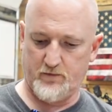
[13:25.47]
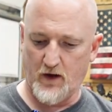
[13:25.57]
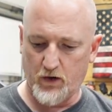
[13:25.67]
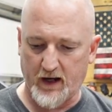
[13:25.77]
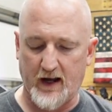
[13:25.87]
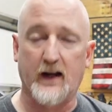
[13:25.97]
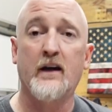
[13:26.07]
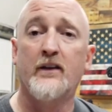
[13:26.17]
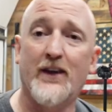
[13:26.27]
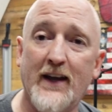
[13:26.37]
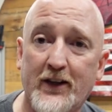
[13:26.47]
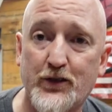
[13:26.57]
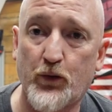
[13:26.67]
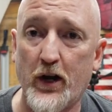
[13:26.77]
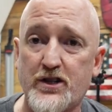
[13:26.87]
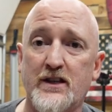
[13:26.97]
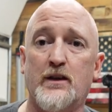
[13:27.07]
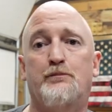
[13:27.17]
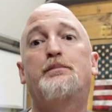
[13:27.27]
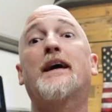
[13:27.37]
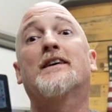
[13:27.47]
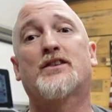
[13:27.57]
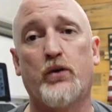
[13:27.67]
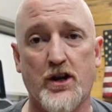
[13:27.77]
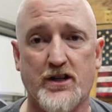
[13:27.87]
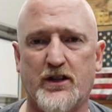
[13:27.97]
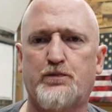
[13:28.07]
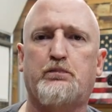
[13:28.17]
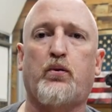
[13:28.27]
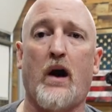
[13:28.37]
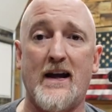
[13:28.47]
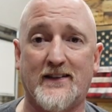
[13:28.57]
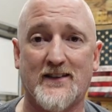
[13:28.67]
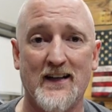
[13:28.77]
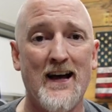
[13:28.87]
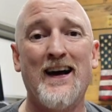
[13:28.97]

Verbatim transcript: Okay, the next question, the biggest question is price.